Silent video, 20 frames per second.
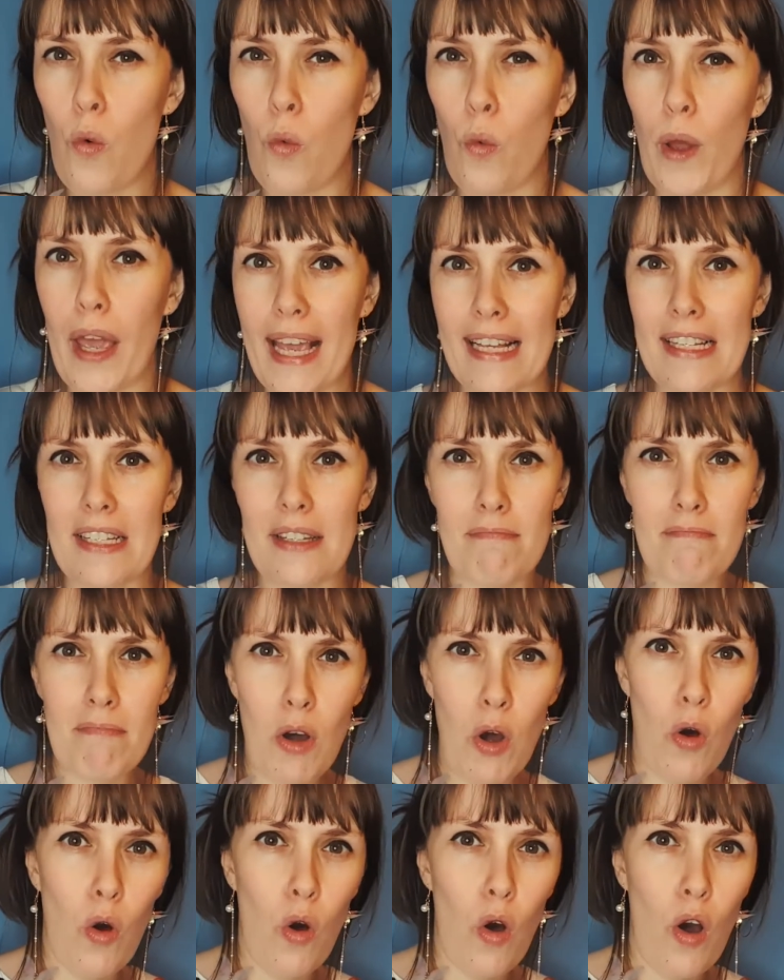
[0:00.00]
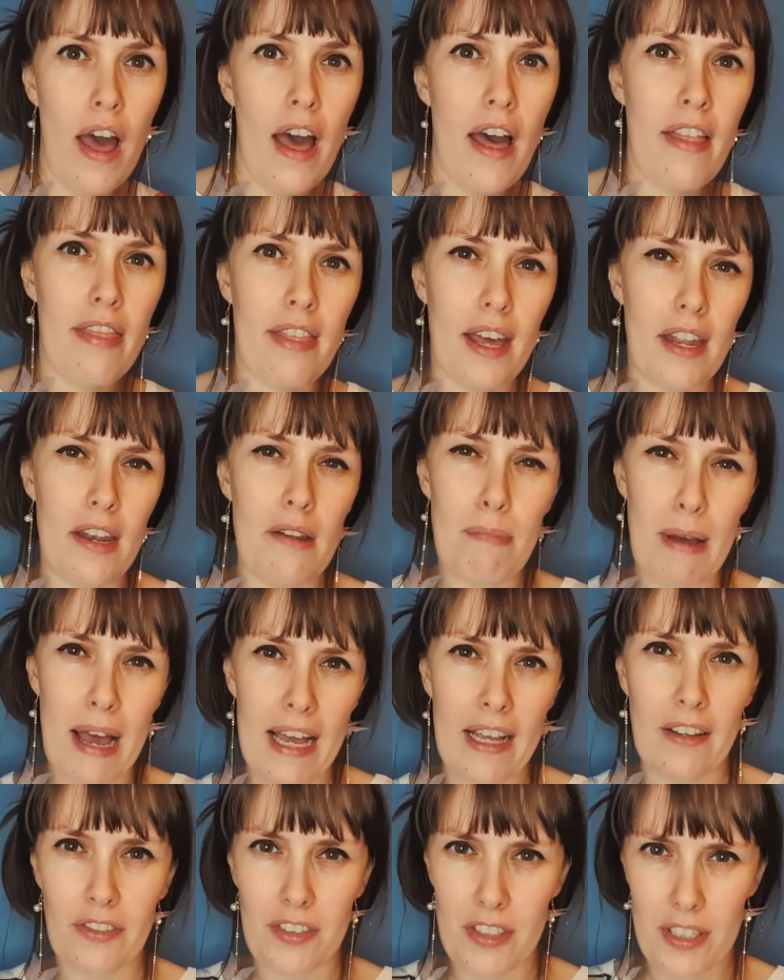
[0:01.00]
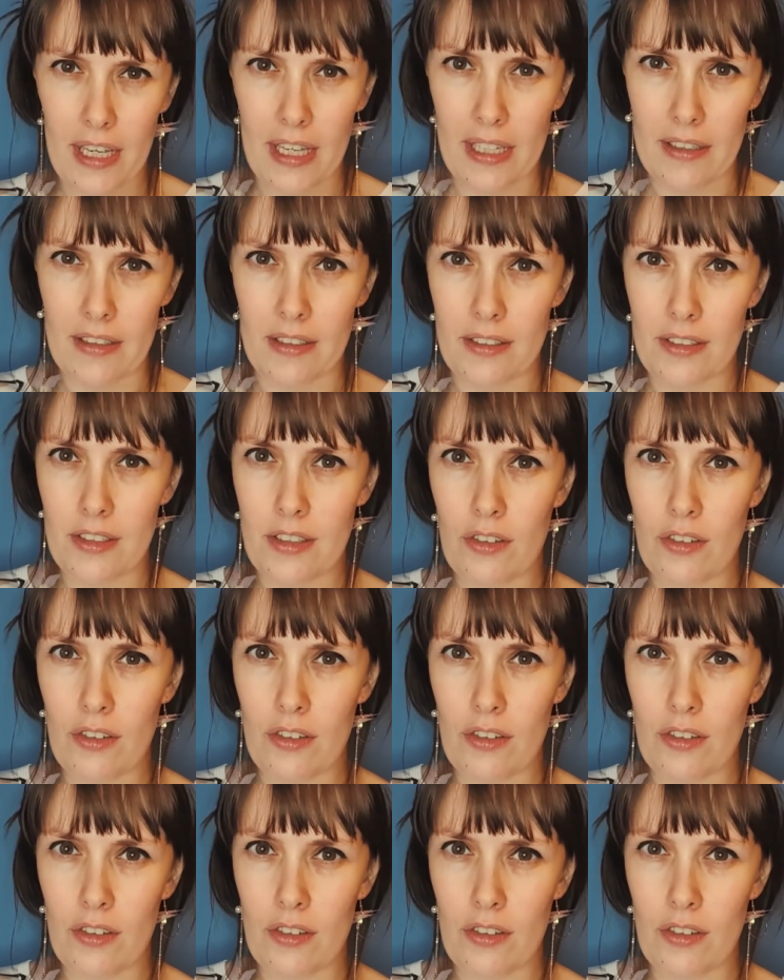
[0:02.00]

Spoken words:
weighs more than a bag of Skittles.